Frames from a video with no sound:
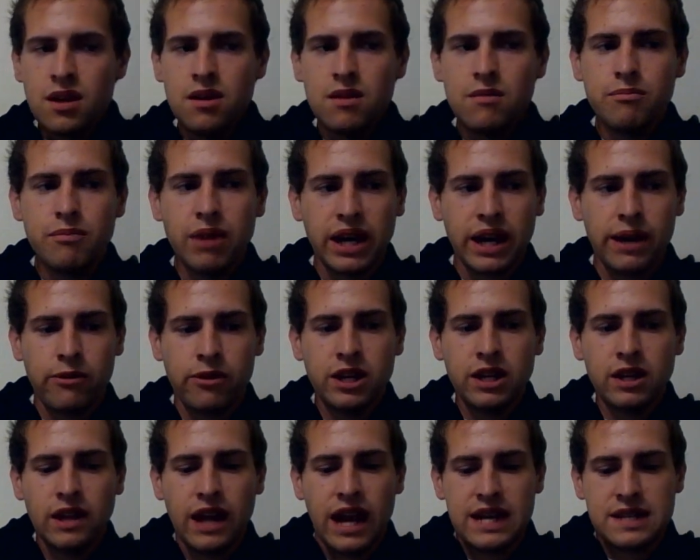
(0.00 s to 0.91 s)
But I
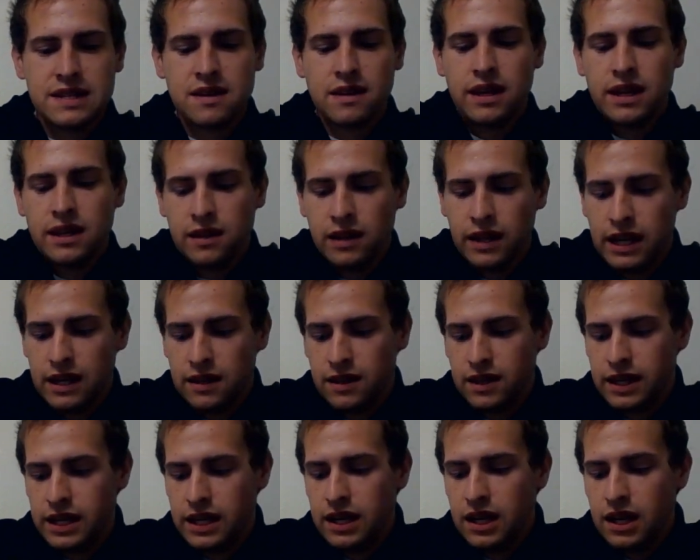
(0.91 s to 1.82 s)
realized lately
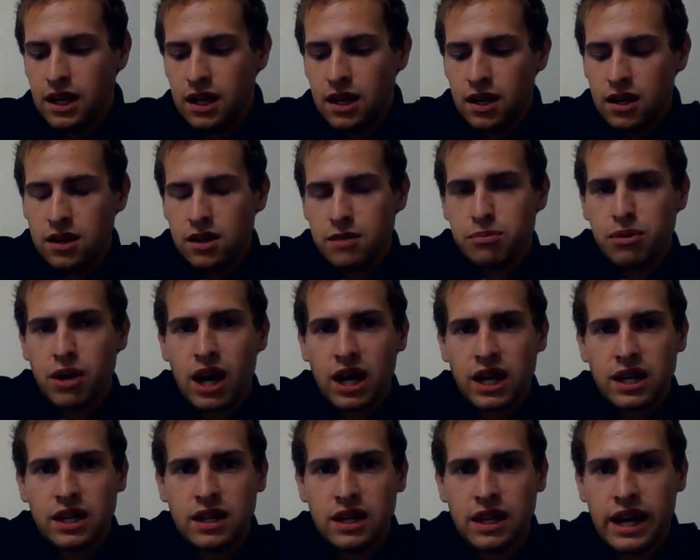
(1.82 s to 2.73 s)
that the
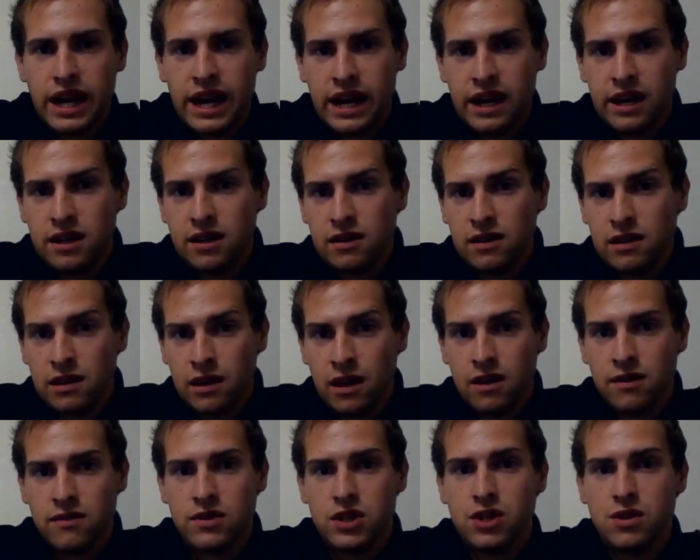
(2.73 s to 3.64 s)
product that I had
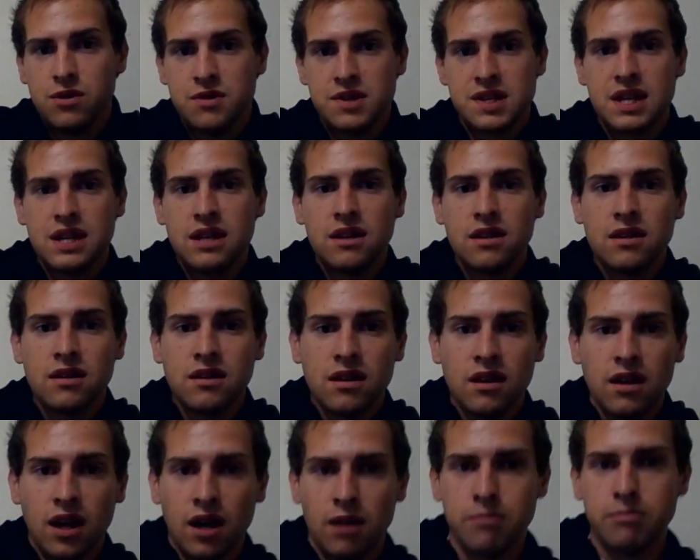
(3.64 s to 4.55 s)
loved using
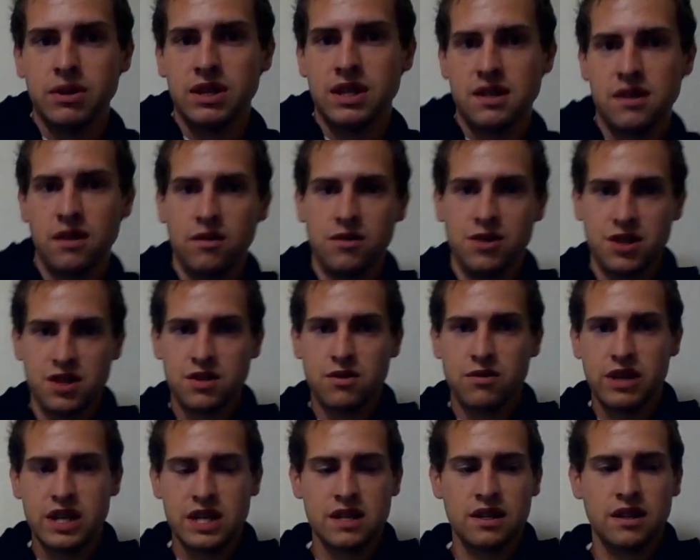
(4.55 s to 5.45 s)
up until just
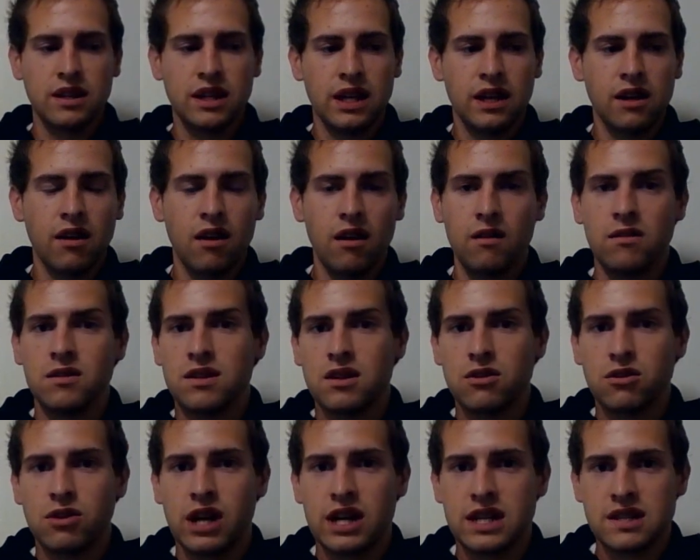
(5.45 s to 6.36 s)
recently, called
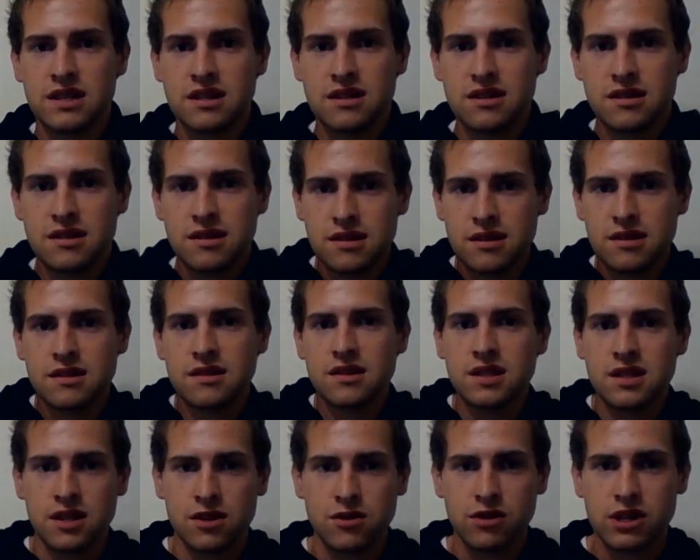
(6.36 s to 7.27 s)
Crest
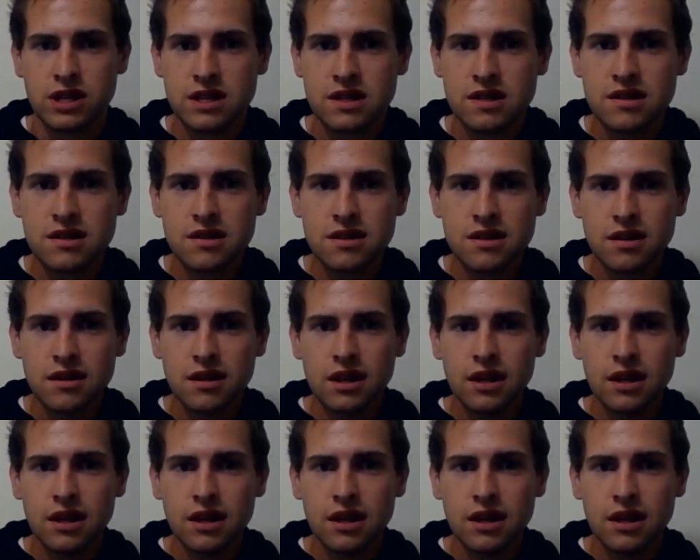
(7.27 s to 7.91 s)
Citrus,